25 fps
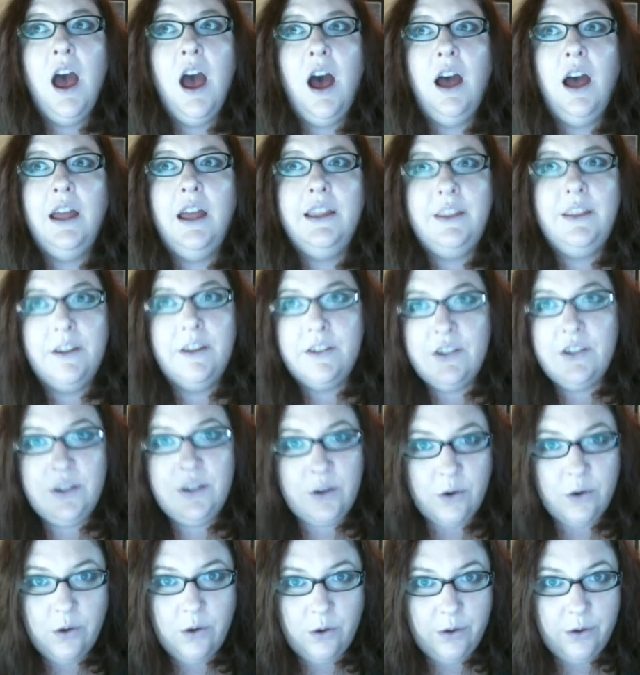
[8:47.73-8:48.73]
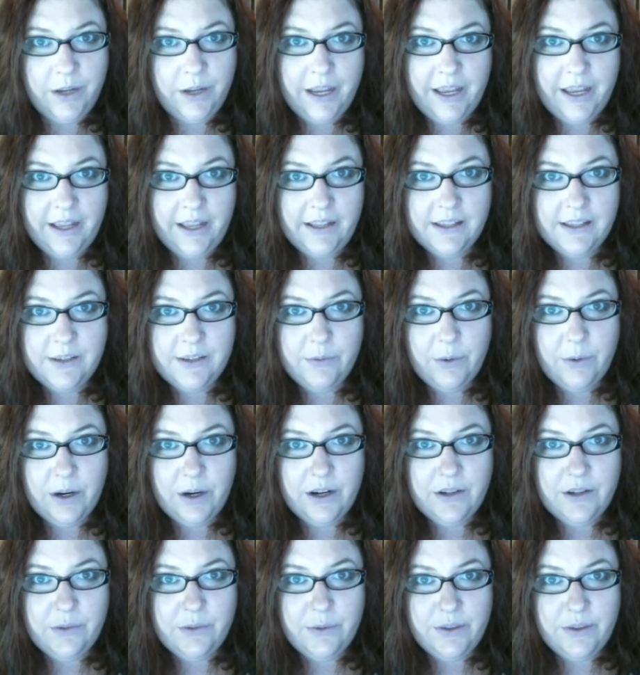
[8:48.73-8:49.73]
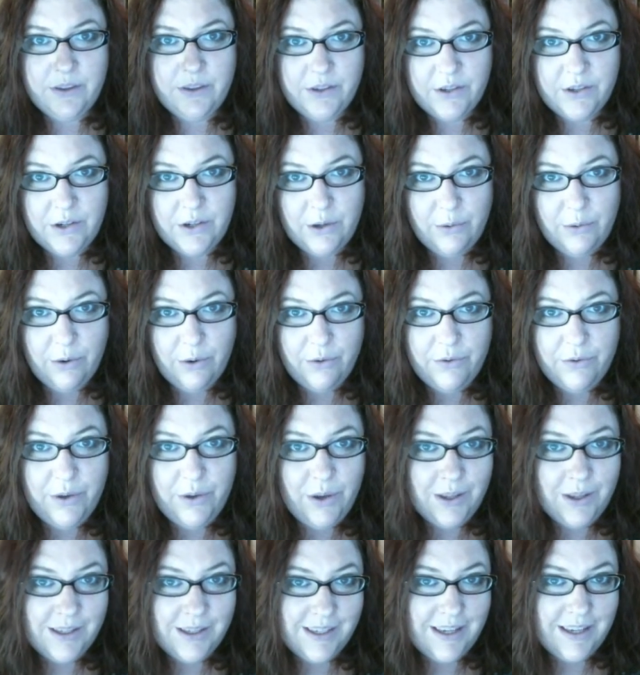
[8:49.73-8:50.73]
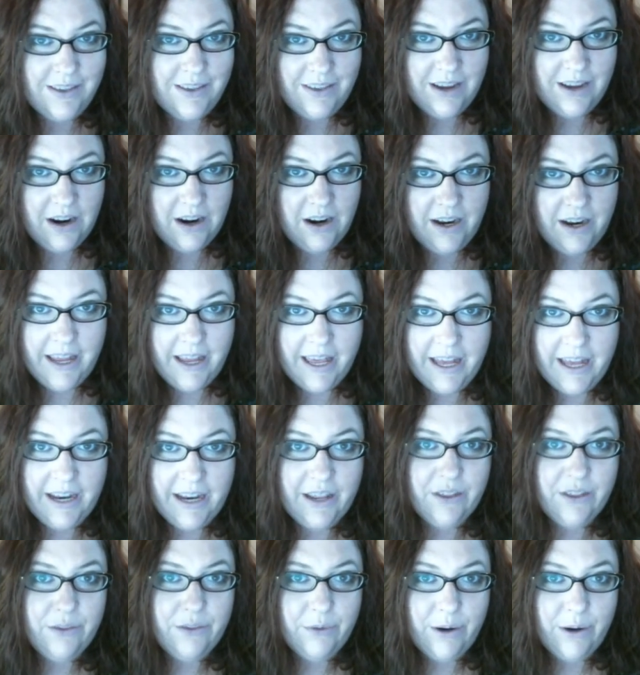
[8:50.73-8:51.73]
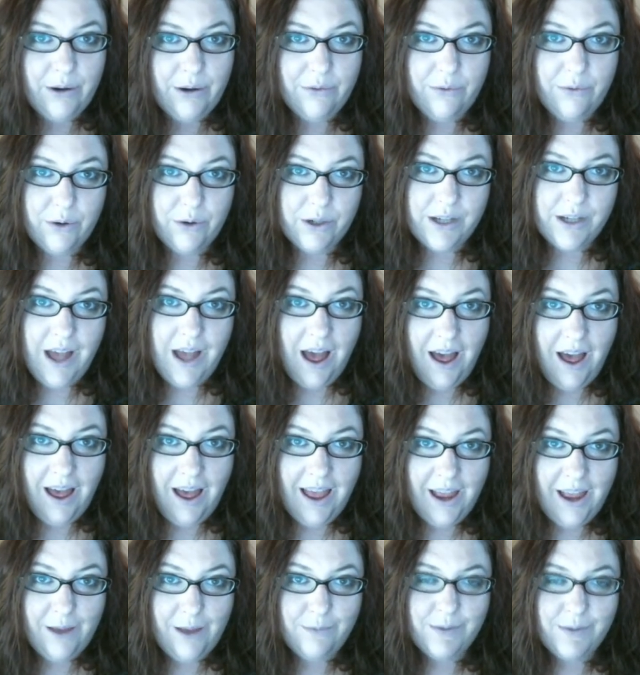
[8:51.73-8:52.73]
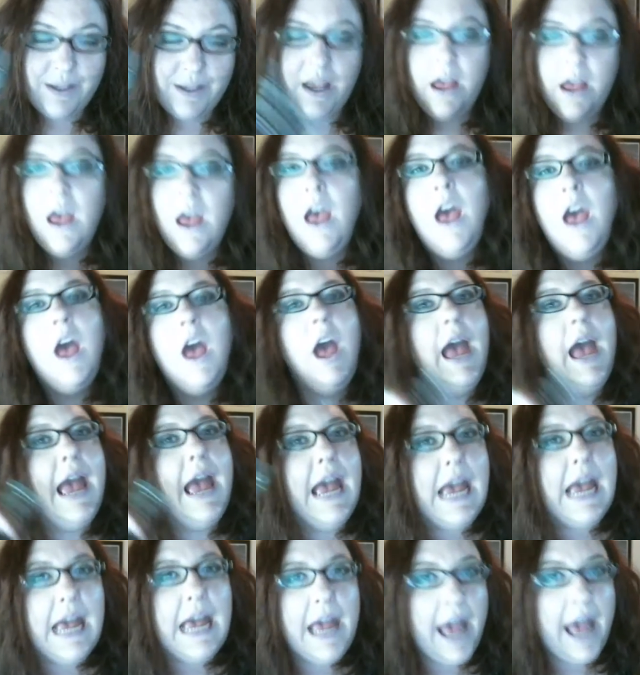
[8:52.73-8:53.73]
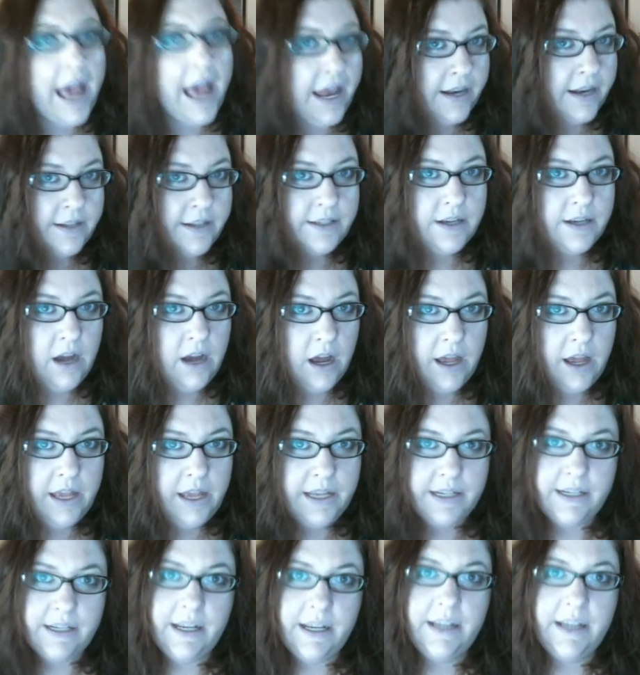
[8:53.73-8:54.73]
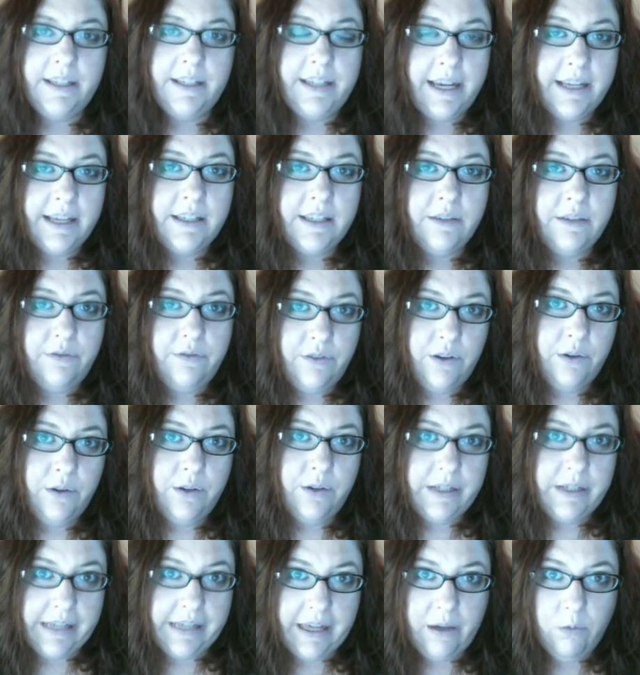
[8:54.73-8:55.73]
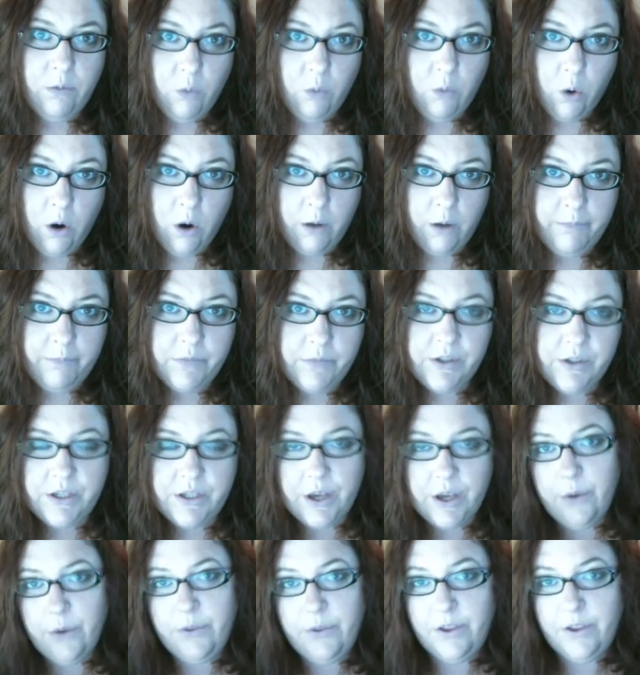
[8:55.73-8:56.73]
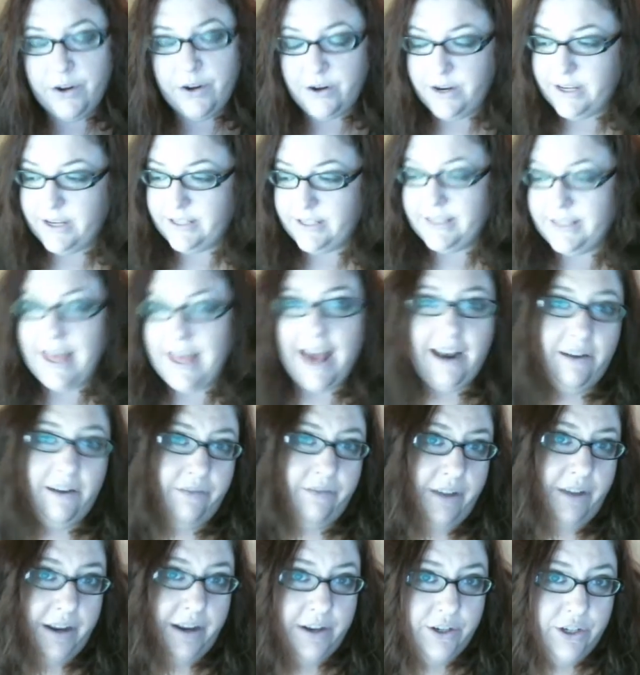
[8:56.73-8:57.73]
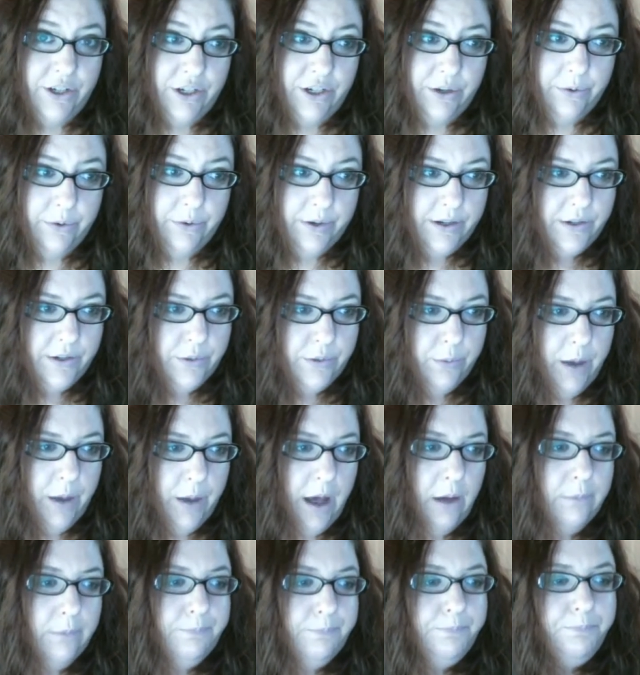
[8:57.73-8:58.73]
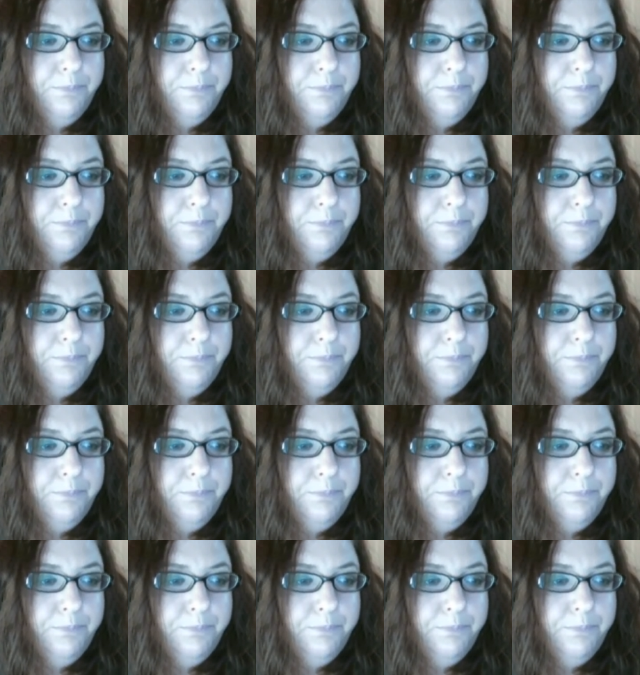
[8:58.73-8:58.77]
there's no cold hits, whereas with the Snow Wolf you can sit there and hit it three or four times and it's not, it, it takes a few to get warm. So there is that advantage to it as well.